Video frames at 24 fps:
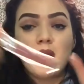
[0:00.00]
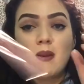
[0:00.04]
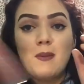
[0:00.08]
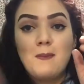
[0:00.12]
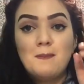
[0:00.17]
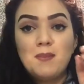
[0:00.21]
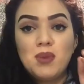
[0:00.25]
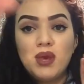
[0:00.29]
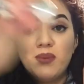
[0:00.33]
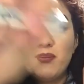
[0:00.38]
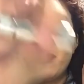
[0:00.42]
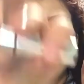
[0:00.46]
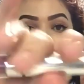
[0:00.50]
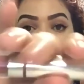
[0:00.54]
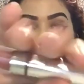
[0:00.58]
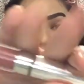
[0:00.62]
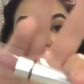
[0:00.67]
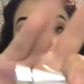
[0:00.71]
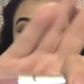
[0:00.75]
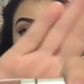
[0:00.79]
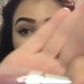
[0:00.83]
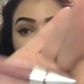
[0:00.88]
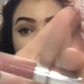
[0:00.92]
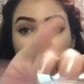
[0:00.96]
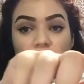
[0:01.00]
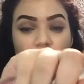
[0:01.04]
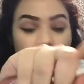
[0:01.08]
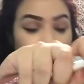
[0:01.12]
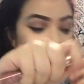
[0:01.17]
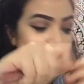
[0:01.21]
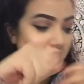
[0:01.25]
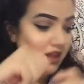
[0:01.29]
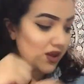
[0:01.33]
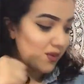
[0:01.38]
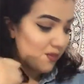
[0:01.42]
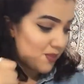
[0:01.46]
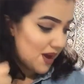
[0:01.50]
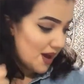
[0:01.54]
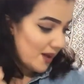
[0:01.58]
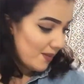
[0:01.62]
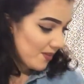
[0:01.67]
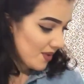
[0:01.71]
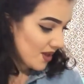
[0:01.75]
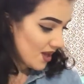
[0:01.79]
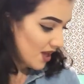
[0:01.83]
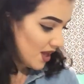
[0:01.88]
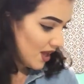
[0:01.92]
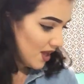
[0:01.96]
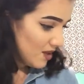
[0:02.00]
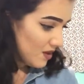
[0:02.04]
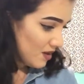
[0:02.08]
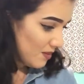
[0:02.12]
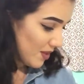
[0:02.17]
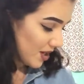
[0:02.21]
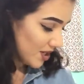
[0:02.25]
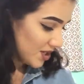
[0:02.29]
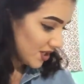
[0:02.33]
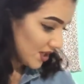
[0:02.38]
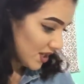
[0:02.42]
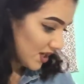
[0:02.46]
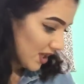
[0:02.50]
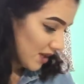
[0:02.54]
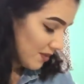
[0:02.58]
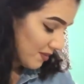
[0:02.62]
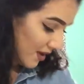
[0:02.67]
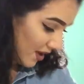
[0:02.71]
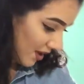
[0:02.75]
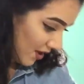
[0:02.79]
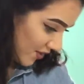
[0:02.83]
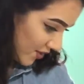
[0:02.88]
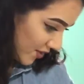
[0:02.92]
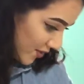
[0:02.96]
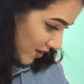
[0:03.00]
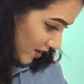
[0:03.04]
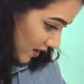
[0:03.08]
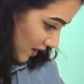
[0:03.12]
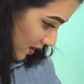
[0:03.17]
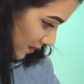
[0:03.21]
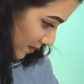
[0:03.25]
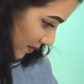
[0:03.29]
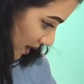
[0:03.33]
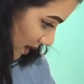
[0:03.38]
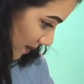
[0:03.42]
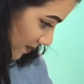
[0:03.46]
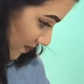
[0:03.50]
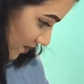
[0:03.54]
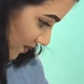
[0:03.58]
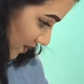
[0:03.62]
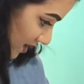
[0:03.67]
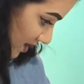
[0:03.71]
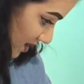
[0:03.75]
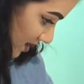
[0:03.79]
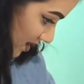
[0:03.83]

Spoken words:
Beeper by ColourPop. I'm actually going to get my other ColourPop one,